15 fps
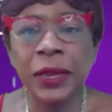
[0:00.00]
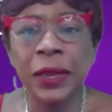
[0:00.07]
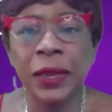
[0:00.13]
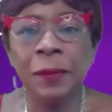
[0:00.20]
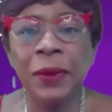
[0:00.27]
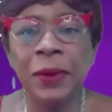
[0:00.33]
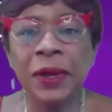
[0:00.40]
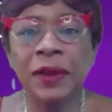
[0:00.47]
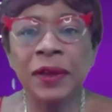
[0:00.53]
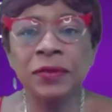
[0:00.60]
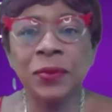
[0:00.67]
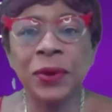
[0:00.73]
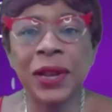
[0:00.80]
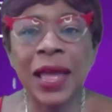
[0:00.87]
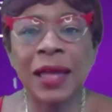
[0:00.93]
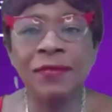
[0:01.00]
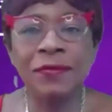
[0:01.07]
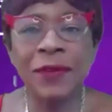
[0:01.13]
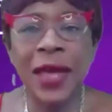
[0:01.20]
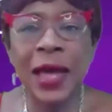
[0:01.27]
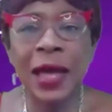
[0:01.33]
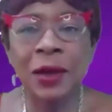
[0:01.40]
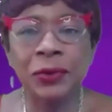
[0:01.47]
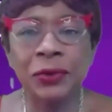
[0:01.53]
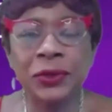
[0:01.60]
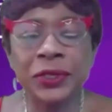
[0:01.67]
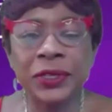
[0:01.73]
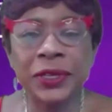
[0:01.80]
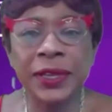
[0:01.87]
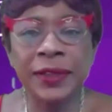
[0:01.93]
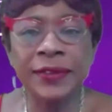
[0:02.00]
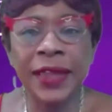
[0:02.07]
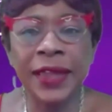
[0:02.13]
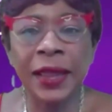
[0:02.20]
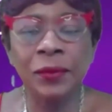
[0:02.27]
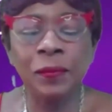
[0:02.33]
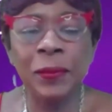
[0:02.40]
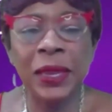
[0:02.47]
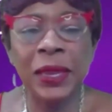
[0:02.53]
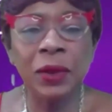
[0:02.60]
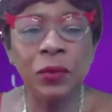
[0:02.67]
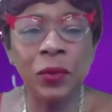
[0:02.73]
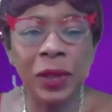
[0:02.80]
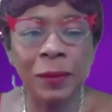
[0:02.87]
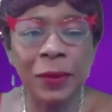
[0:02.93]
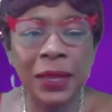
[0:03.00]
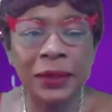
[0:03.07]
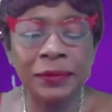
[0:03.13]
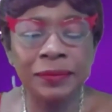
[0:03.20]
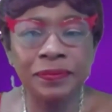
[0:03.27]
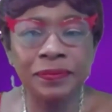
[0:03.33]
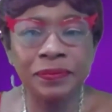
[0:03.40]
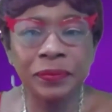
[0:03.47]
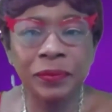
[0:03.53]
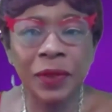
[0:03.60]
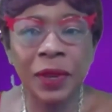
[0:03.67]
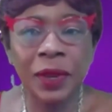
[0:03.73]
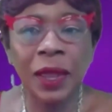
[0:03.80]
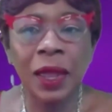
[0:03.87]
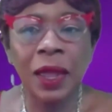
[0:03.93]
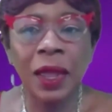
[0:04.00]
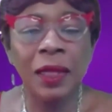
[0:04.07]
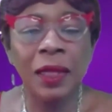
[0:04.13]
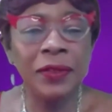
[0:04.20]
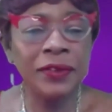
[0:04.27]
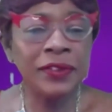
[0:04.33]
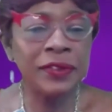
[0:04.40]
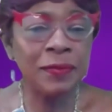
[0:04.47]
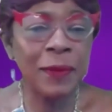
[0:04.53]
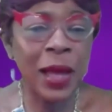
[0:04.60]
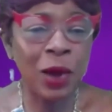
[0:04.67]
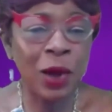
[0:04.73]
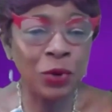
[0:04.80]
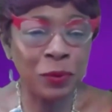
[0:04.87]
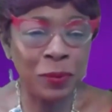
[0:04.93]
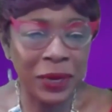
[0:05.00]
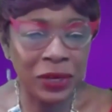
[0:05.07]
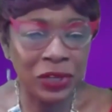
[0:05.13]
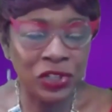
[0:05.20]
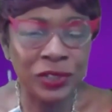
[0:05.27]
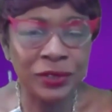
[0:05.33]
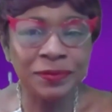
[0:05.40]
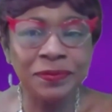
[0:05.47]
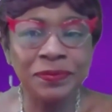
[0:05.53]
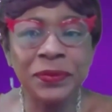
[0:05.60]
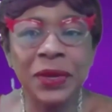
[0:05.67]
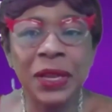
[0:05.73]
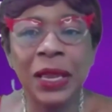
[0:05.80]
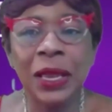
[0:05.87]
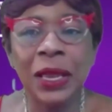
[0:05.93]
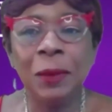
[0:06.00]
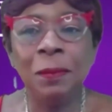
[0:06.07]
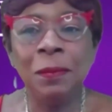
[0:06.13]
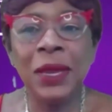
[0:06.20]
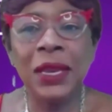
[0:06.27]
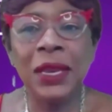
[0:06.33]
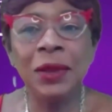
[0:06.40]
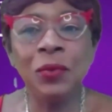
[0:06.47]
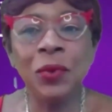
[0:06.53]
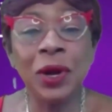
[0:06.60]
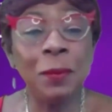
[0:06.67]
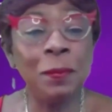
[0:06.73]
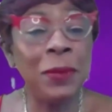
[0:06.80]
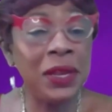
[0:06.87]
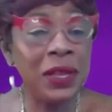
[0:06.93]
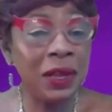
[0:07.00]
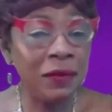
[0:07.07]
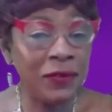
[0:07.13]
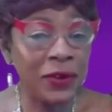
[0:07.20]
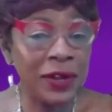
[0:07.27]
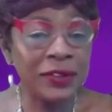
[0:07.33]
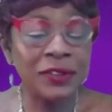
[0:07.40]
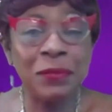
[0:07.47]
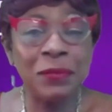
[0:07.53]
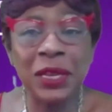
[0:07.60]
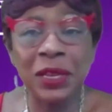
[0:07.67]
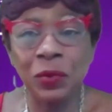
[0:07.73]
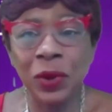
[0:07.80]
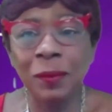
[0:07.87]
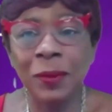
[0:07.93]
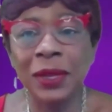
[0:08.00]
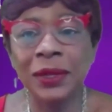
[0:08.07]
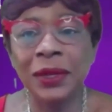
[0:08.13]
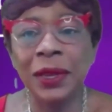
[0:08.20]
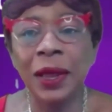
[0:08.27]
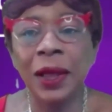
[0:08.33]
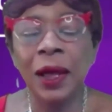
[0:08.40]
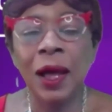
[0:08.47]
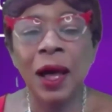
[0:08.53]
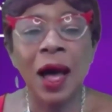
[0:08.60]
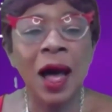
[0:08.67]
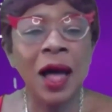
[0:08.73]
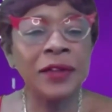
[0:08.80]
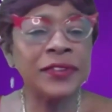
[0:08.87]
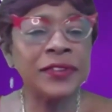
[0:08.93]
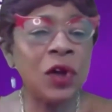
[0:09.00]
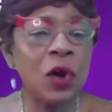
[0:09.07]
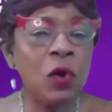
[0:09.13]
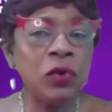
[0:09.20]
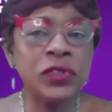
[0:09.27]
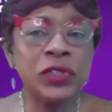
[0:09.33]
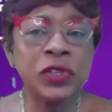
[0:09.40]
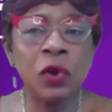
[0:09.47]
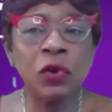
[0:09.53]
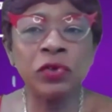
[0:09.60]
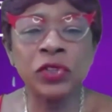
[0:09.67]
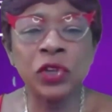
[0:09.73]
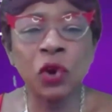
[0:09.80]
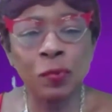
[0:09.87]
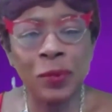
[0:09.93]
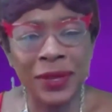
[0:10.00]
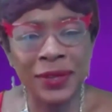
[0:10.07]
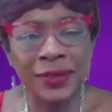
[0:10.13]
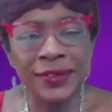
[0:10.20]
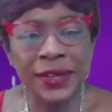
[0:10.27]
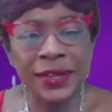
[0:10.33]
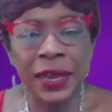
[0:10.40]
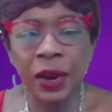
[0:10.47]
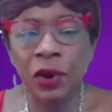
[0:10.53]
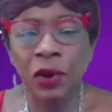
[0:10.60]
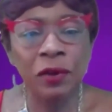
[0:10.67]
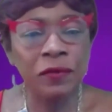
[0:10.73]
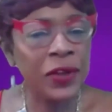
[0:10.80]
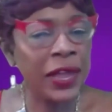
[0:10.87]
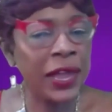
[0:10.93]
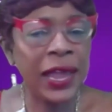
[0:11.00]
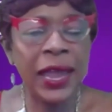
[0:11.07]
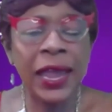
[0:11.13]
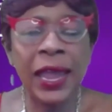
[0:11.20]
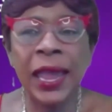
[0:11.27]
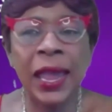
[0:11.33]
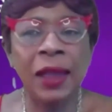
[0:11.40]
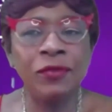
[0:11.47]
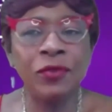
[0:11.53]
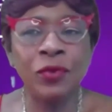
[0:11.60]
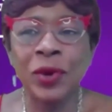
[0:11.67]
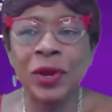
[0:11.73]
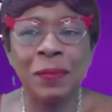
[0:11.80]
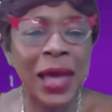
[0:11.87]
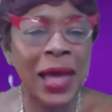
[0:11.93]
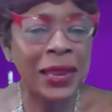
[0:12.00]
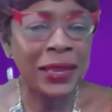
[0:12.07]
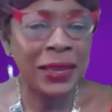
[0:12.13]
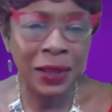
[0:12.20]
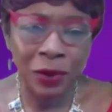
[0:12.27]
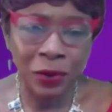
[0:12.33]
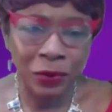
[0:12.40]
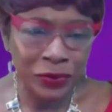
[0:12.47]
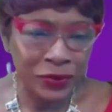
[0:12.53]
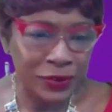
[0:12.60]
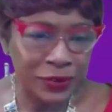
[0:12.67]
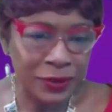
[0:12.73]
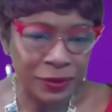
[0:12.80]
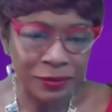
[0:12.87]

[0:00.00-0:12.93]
Because what I found is that many women, and this is my own opinion, many women are so busy caring for everybody else